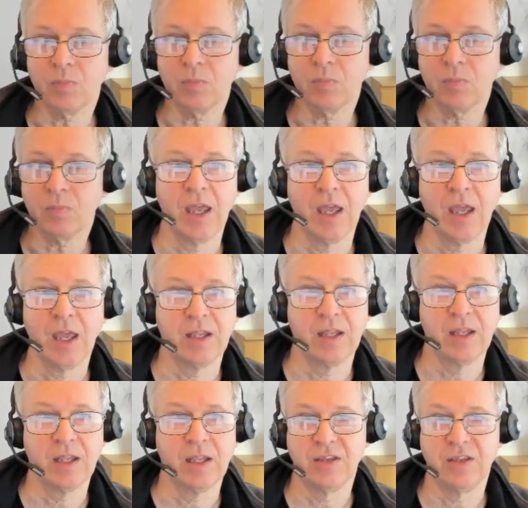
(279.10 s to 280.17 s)
In a
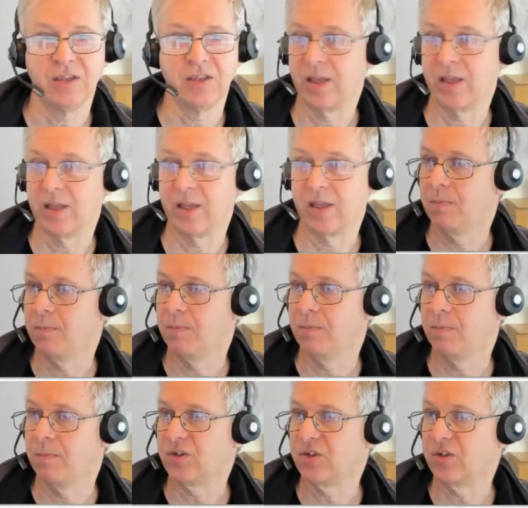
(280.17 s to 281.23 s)
single AP
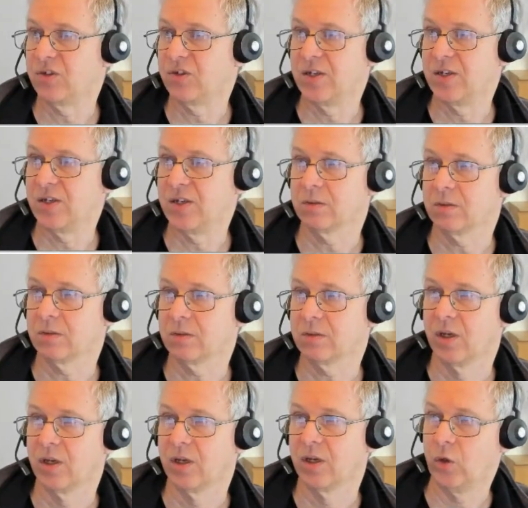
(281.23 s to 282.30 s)
situation in
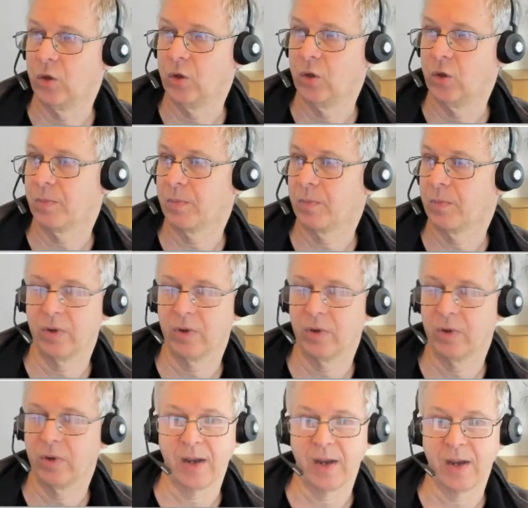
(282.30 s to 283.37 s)
Europe, you
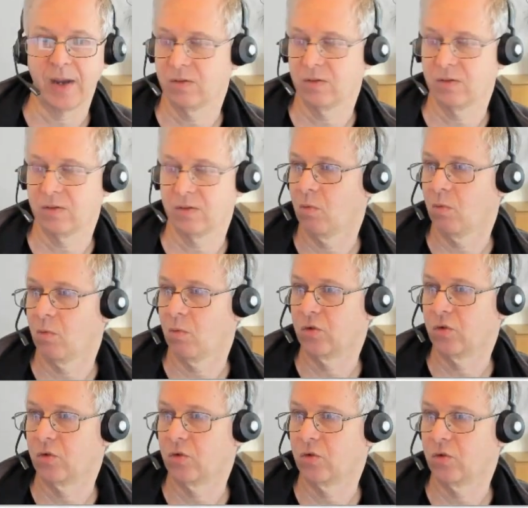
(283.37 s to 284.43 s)
might want to use
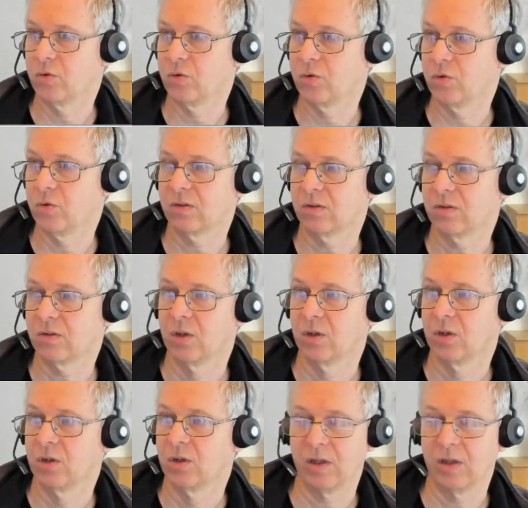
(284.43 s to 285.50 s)
that, but as
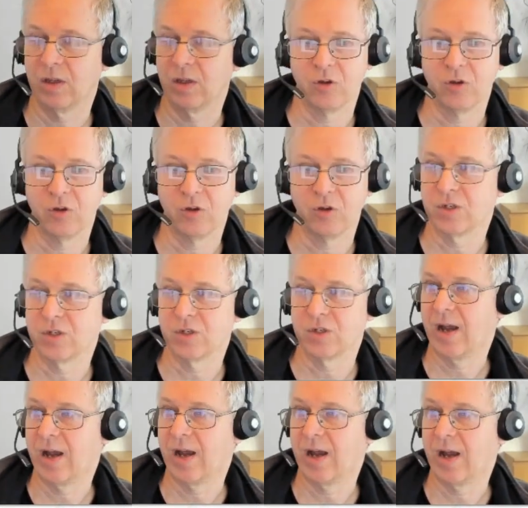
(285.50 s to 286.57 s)
soon as you have
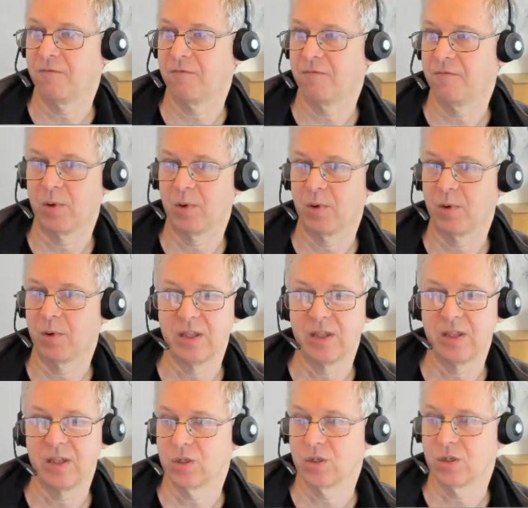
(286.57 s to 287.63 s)
a implementation
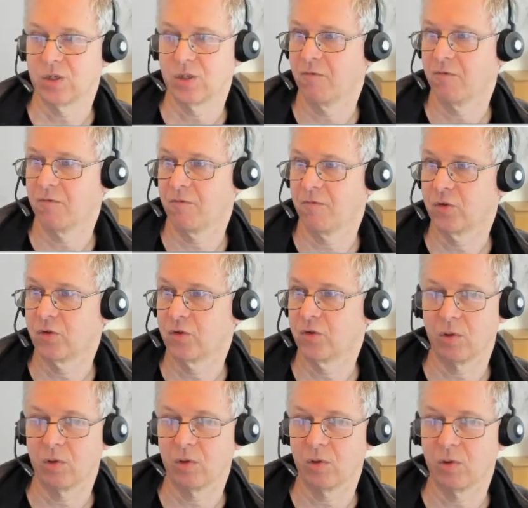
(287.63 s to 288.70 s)
of multiple
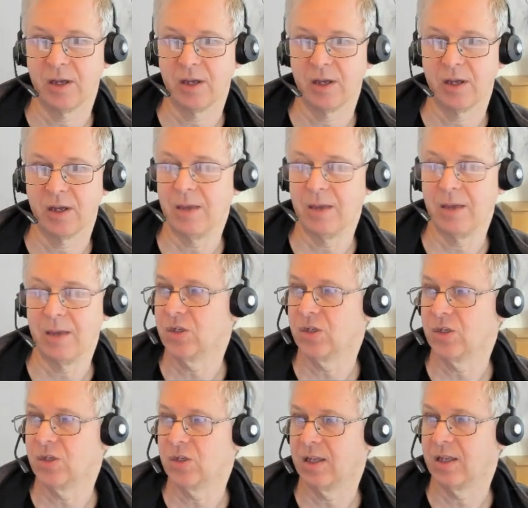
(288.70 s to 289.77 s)
APs and you
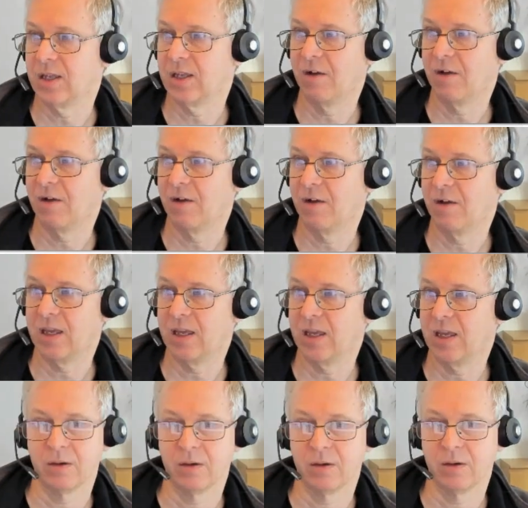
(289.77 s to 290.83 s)
have a
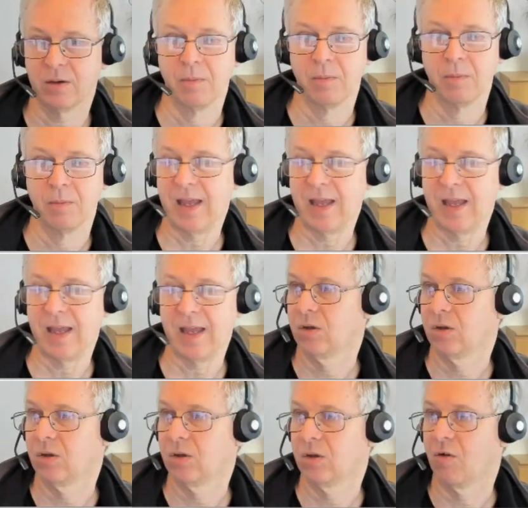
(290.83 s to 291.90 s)
plan, of
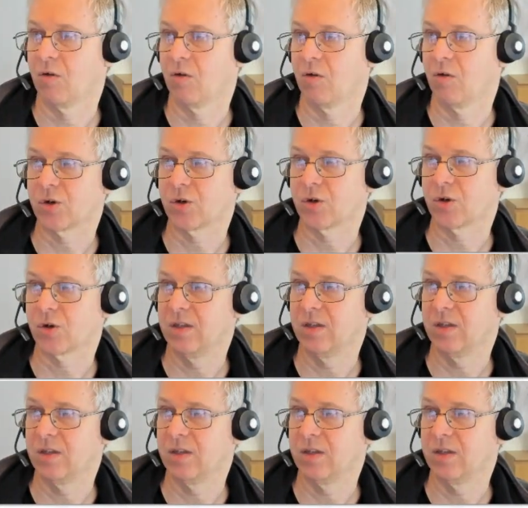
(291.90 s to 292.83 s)
course, with the